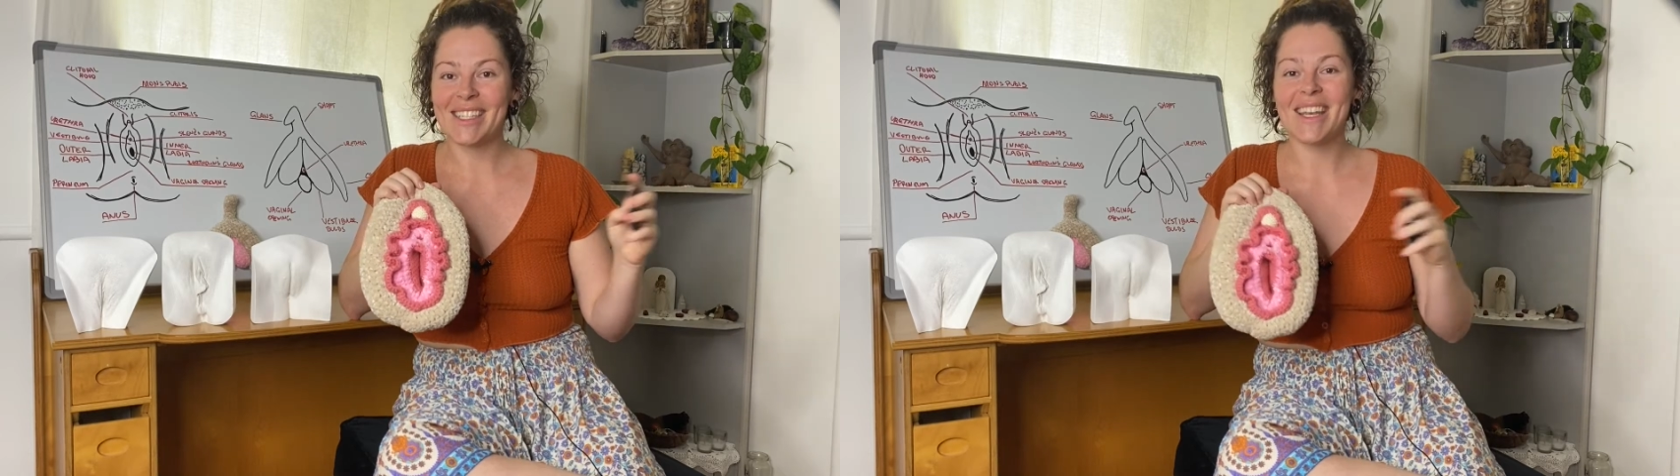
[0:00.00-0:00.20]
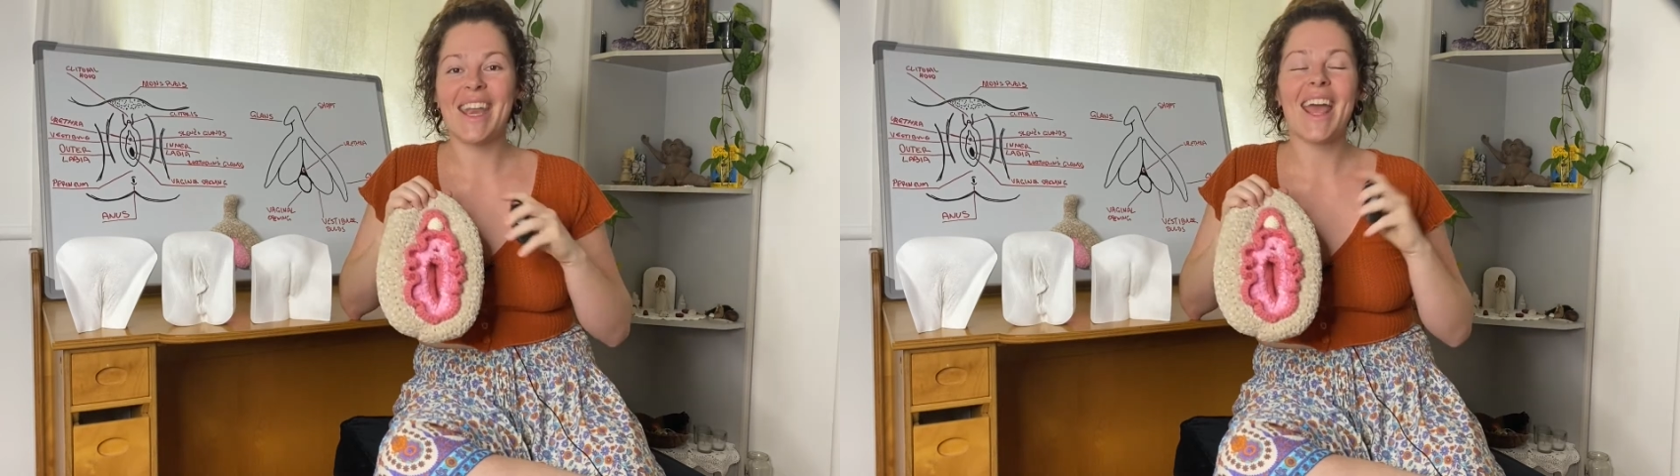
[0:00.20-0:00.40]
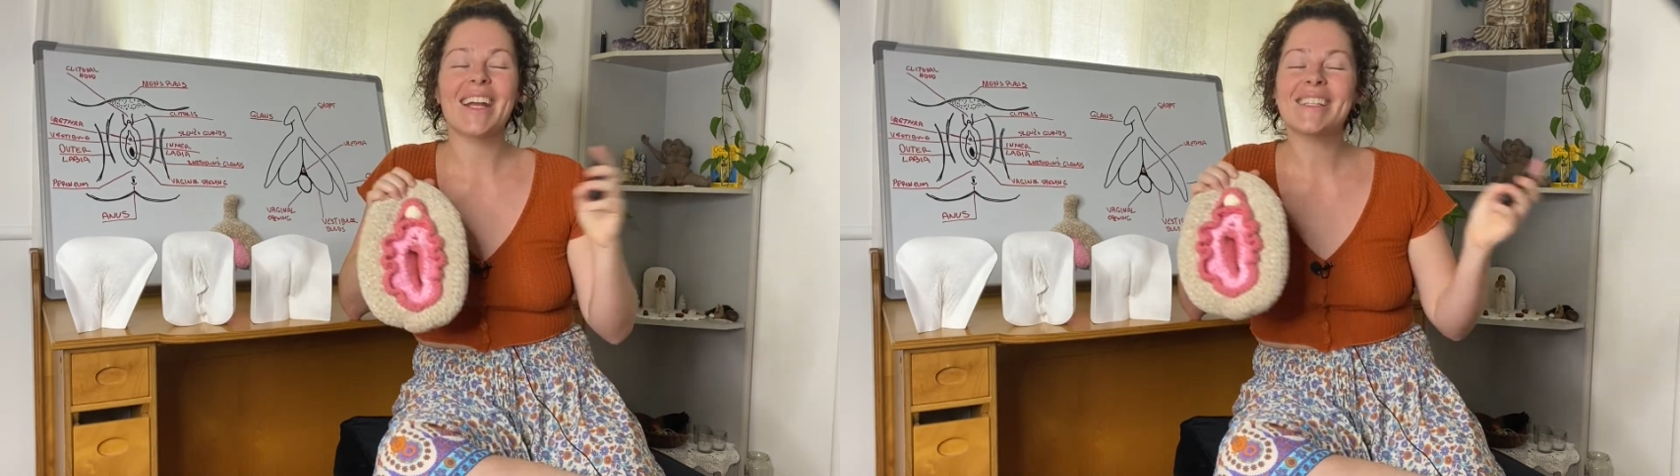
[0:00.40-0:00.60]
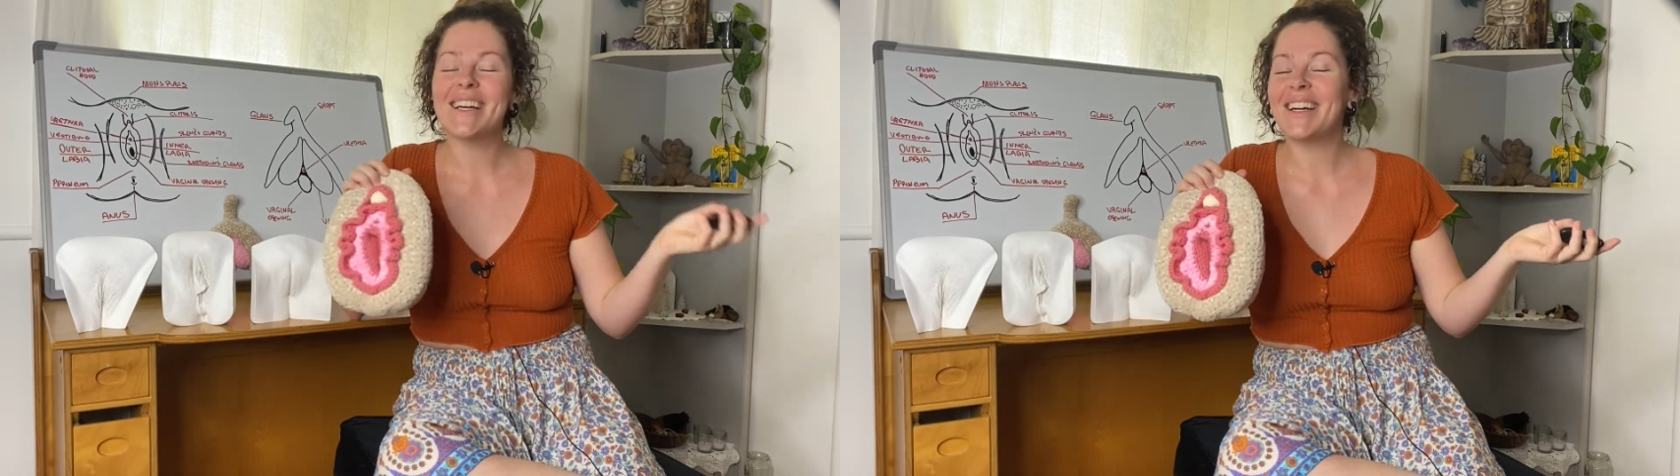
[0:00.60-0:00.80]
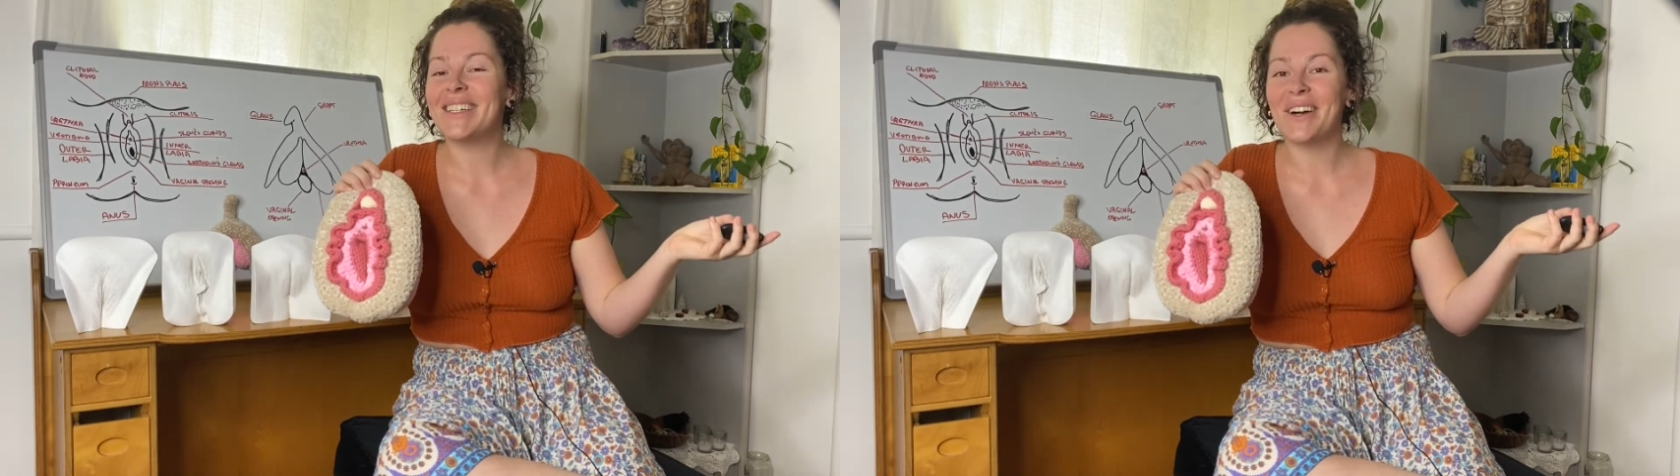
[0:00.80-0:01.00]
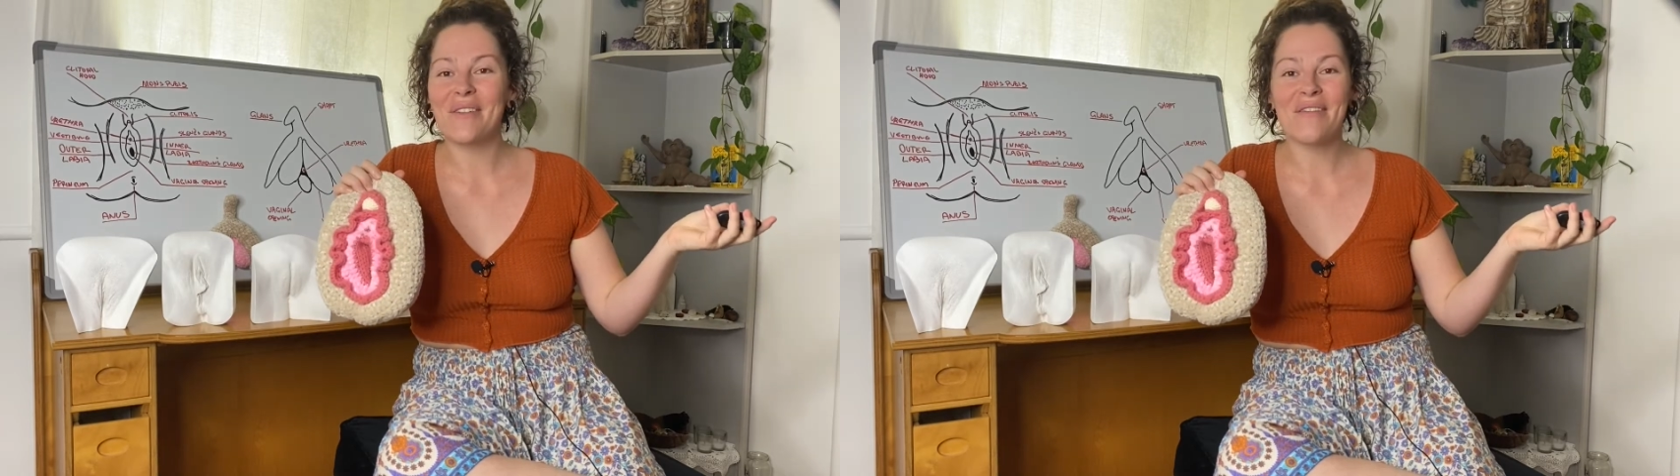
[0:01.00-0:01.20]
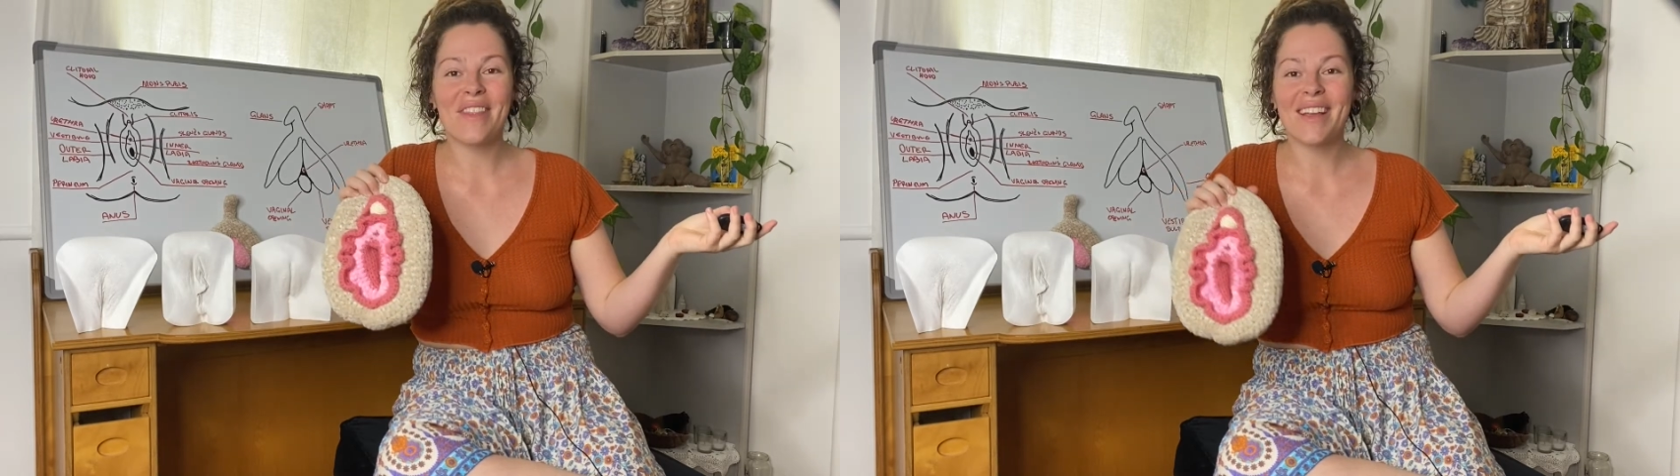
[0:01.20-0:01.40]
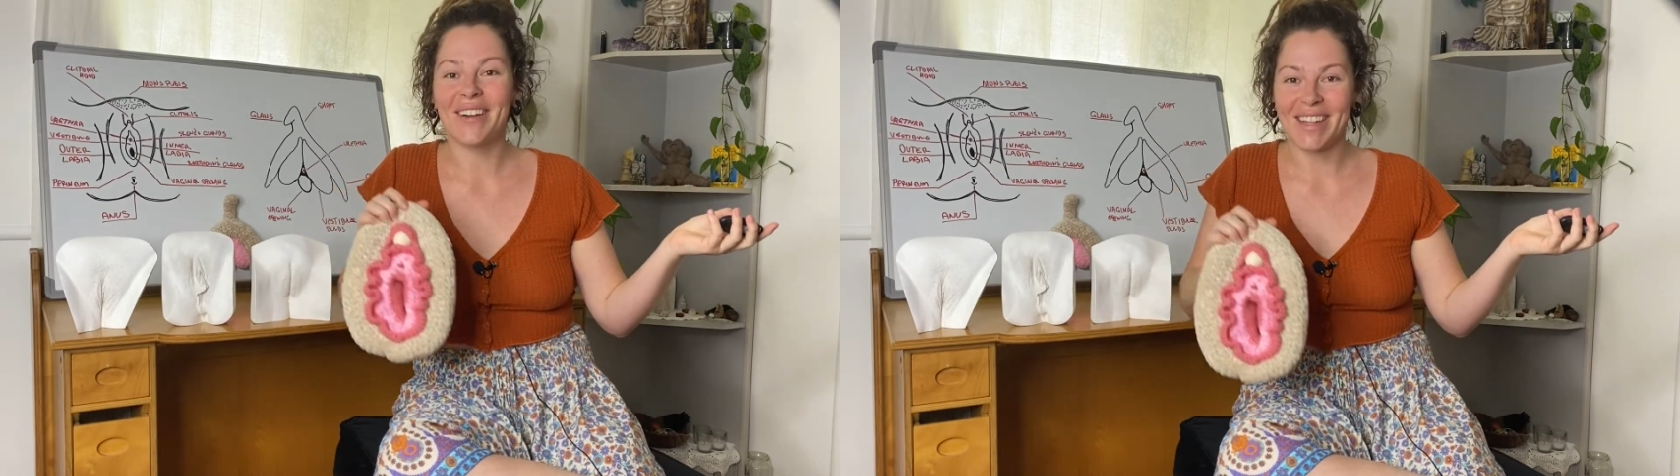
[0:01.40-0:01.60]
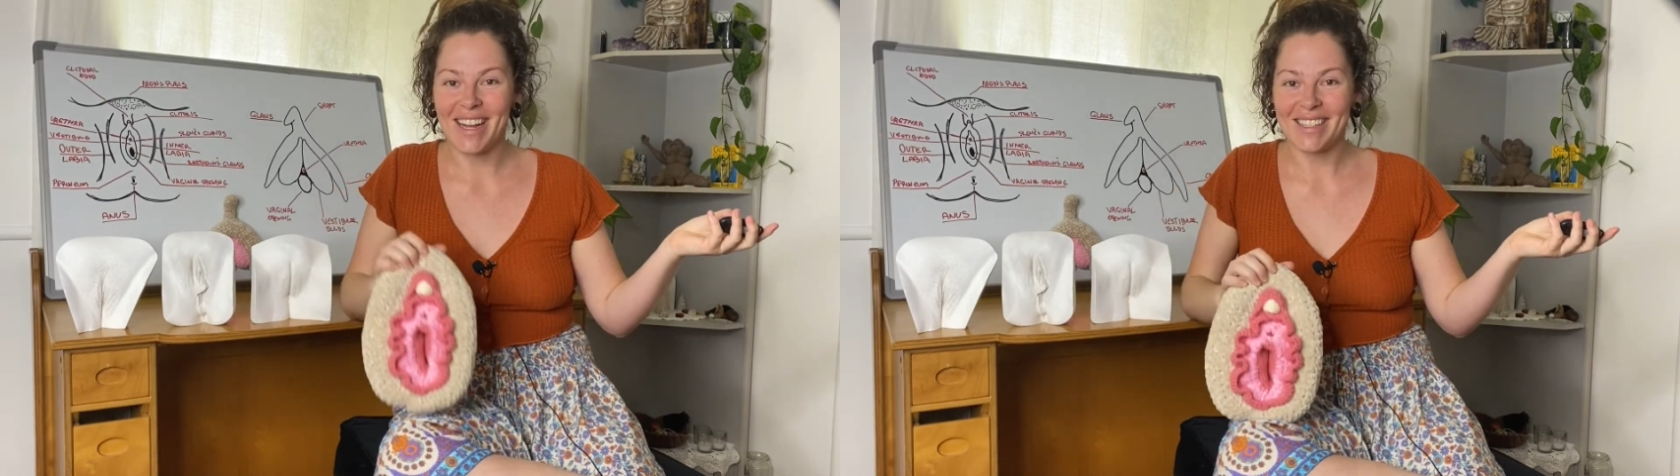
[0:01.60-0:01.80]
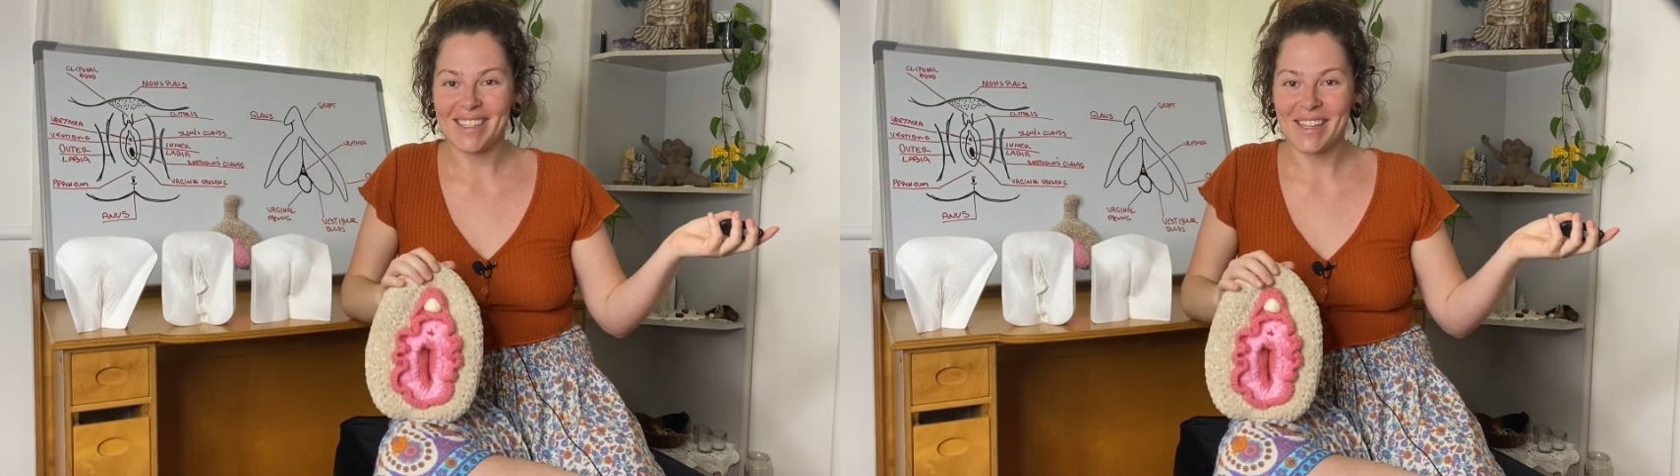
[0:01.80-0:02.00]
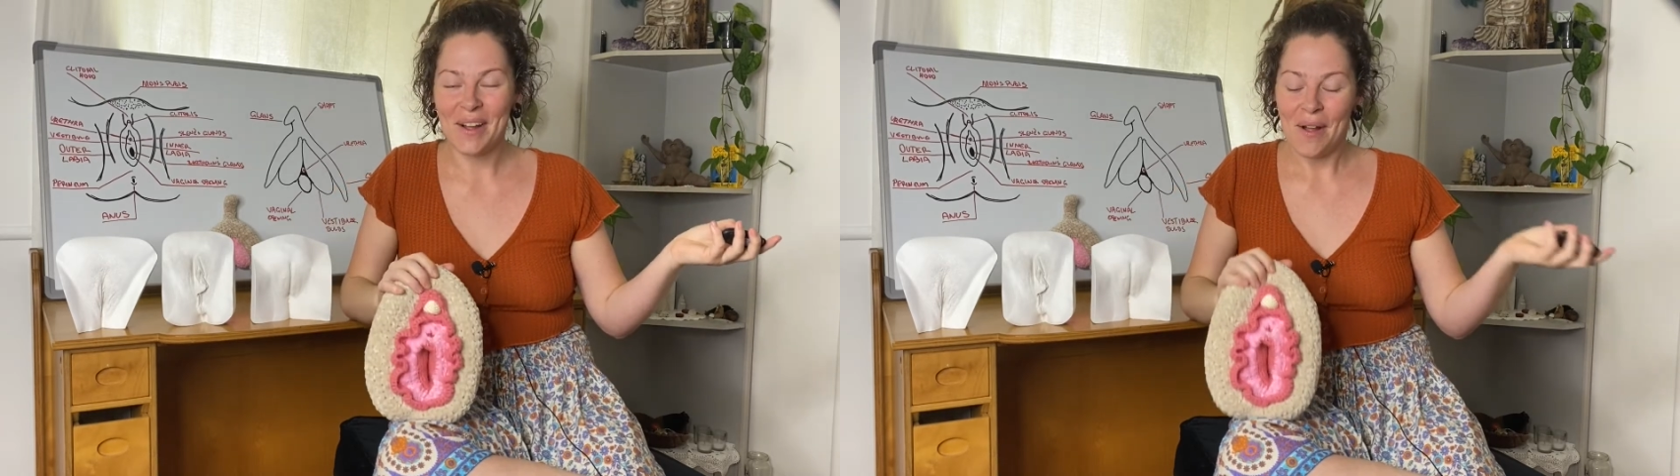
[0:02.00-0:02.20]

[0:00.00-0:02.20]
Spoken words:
nectar of the goddess.